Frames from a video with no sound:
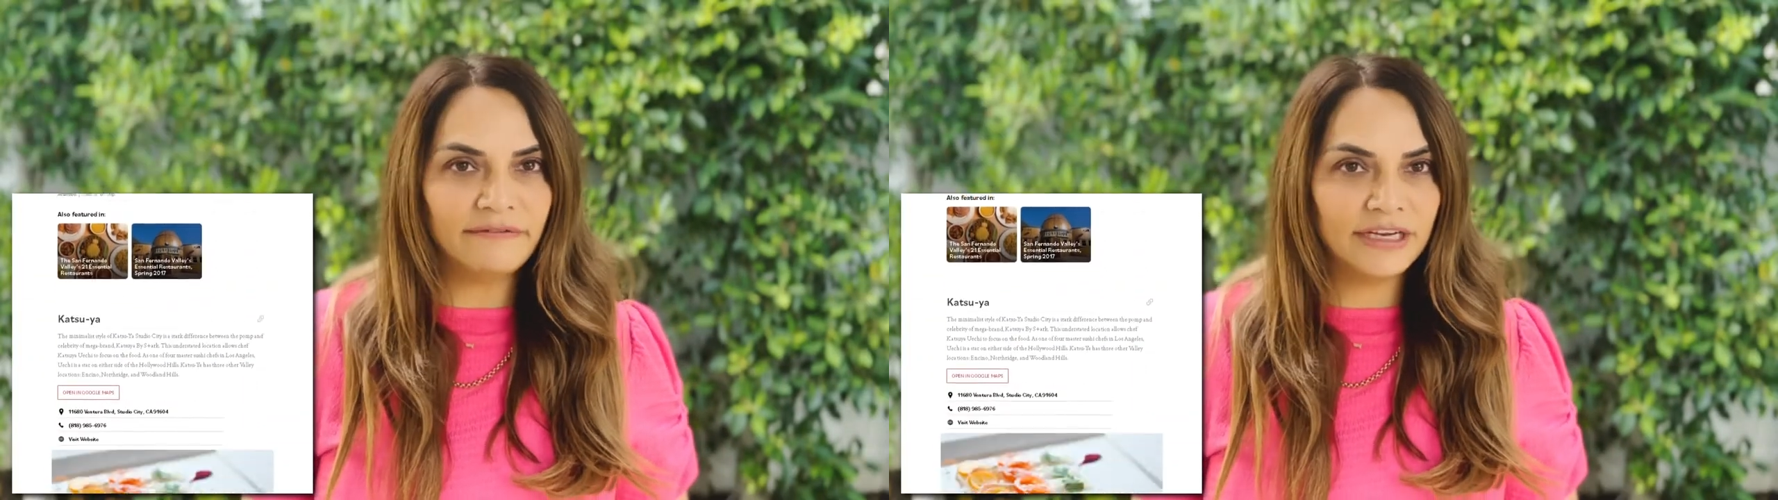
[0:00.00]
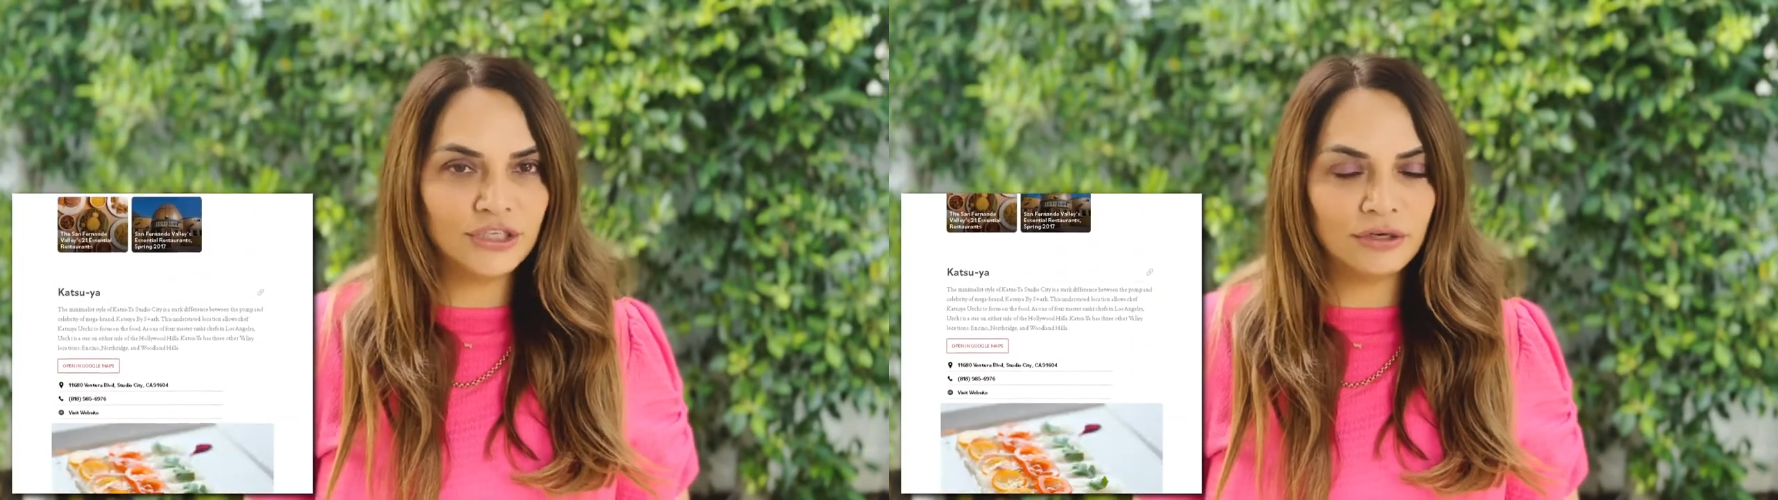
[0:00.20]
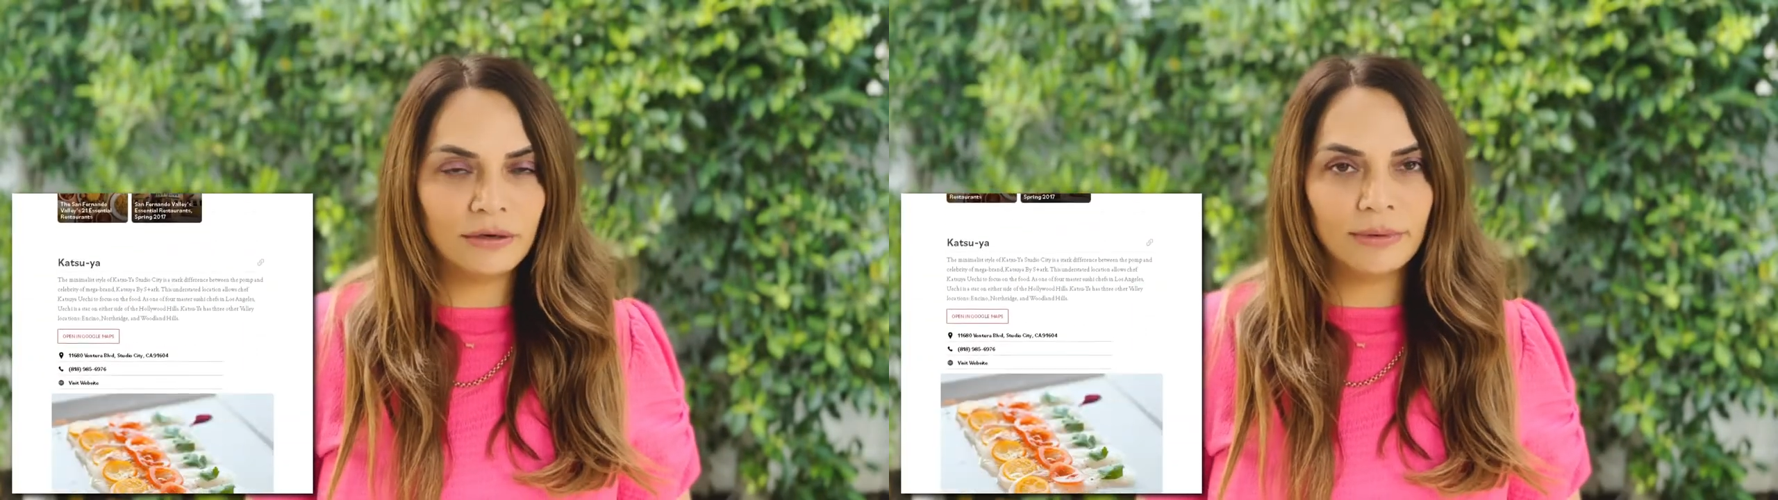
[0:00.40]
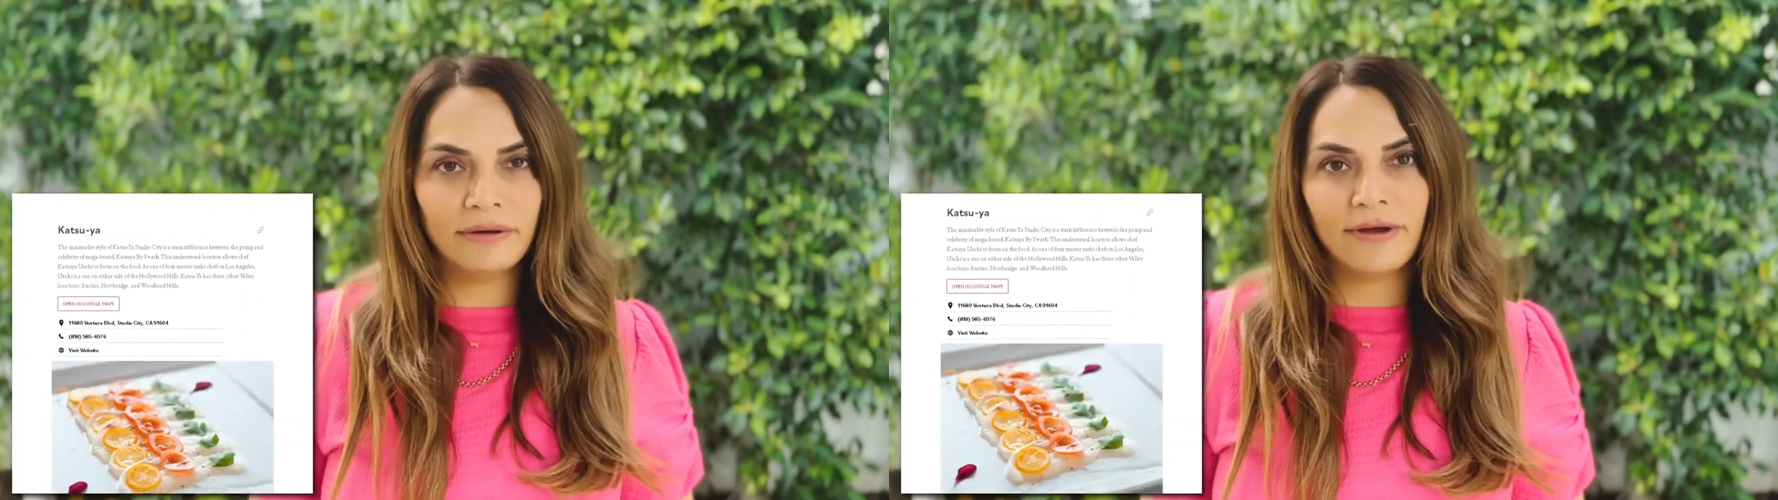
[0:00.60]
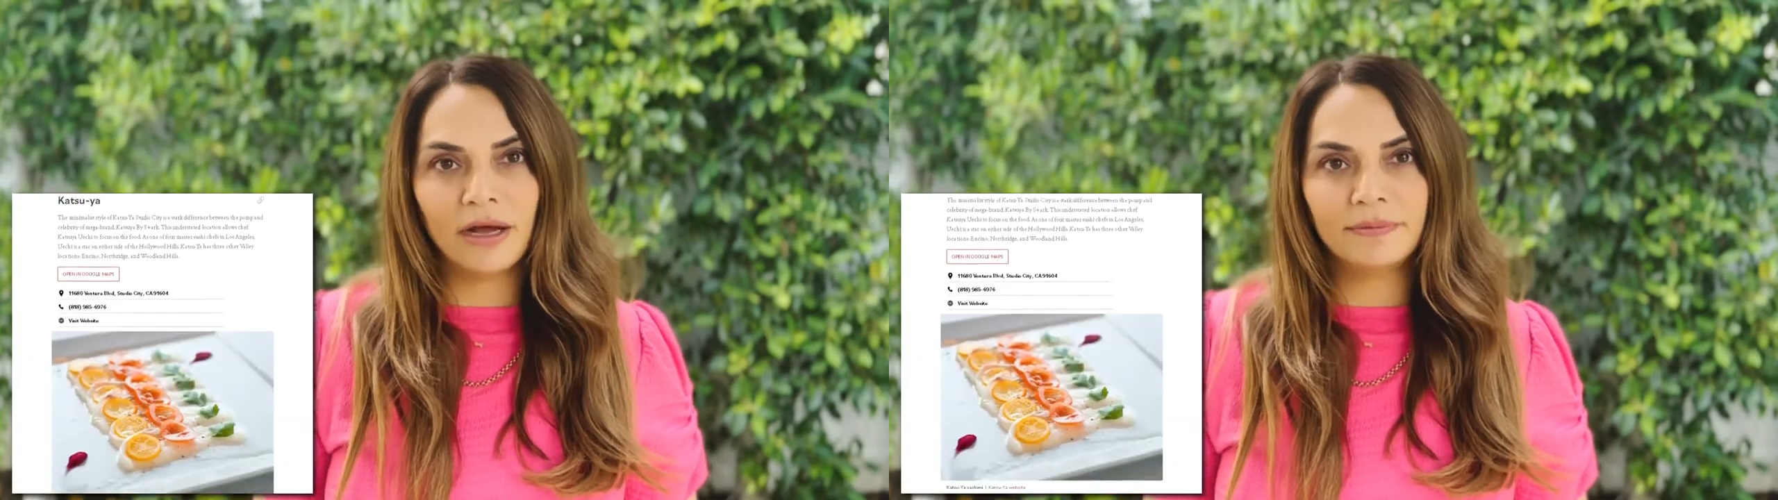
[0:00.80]
Ventura
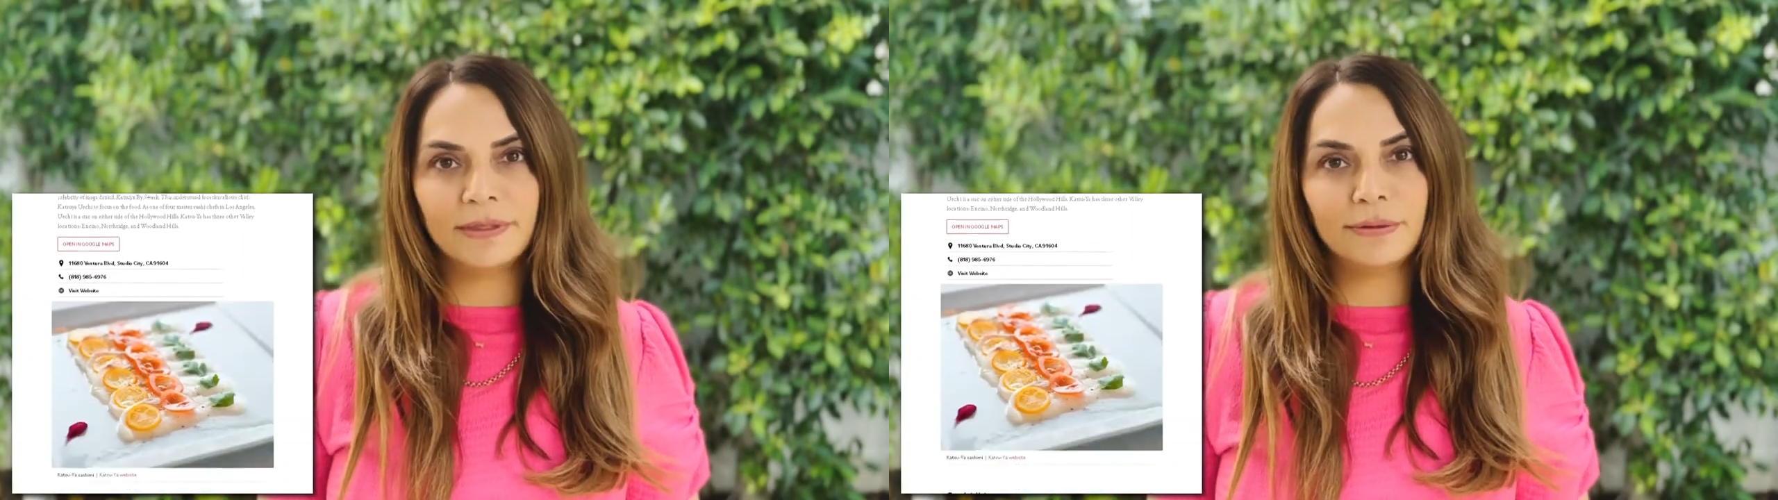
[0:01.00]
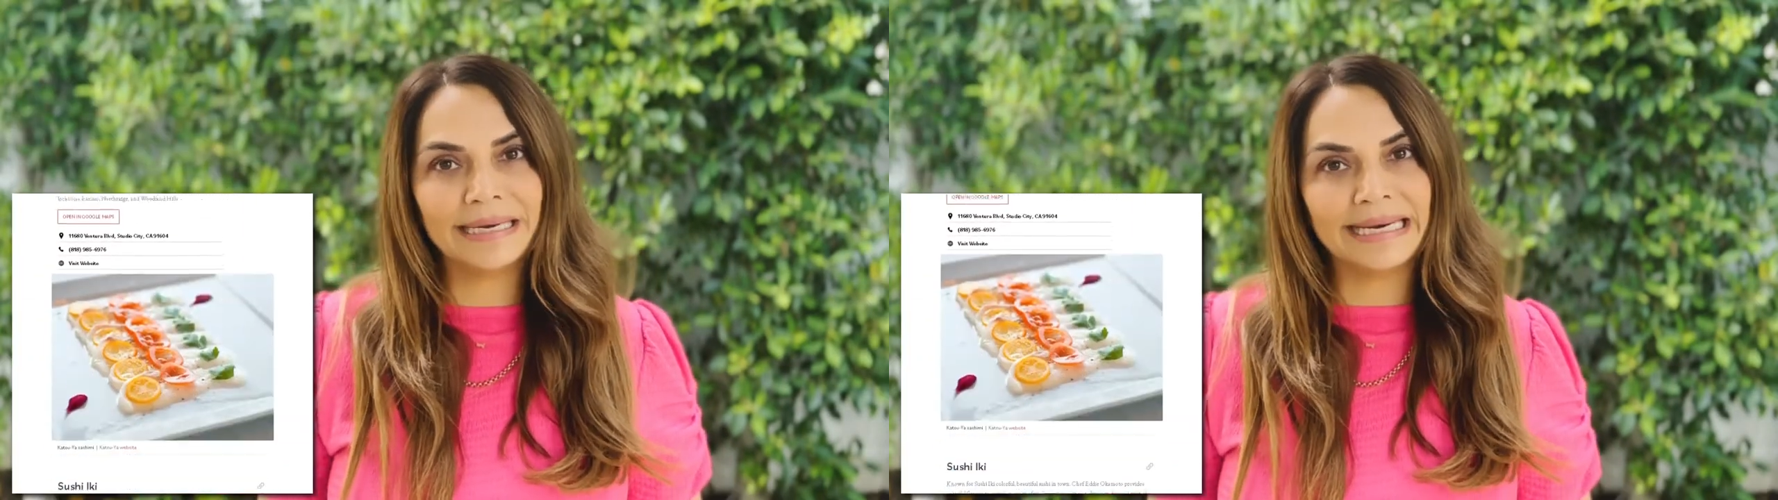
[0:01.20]
Boulevard between